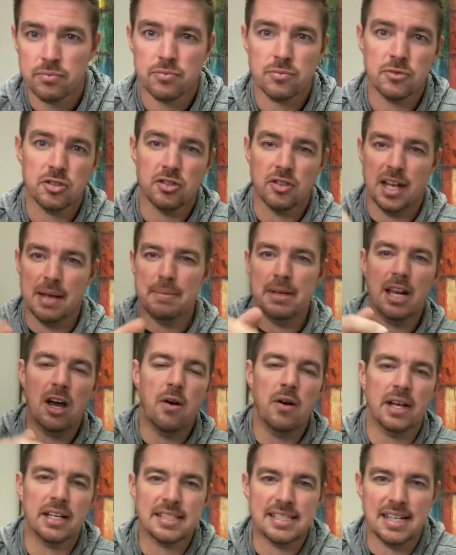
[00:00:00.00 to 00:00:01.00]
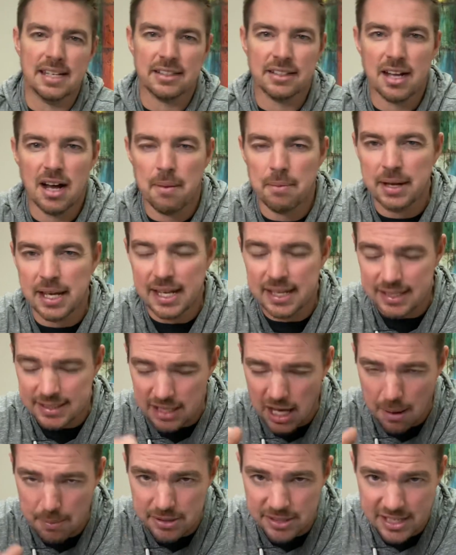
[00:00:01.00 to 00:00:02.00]
So let me know, like I said, in the
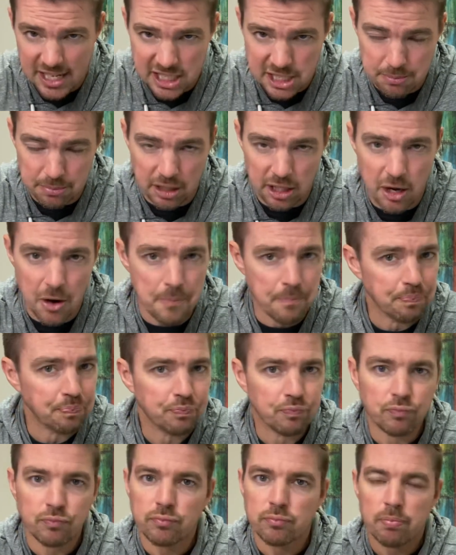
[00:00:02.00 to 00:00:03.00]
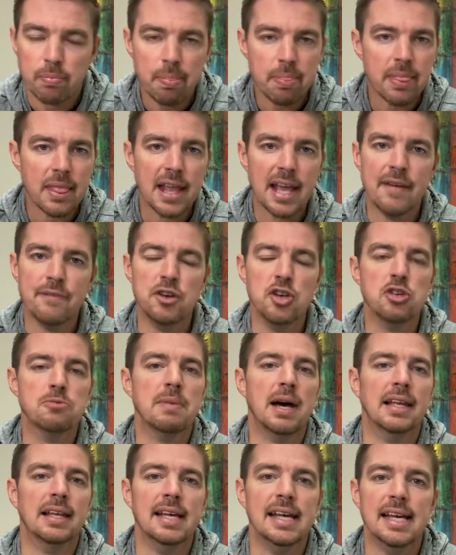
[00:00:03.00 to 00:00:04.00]
comment section below, if you use
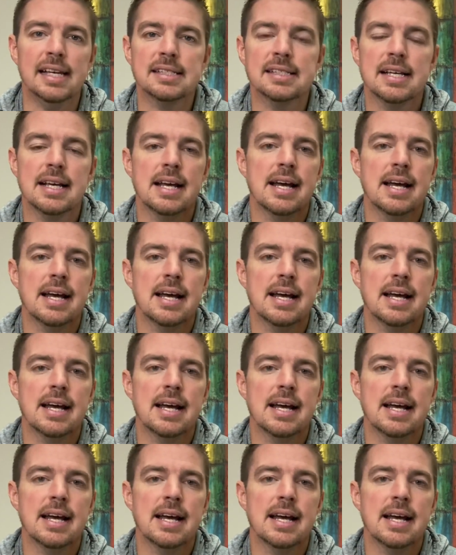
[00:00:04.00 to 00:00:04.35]
my links.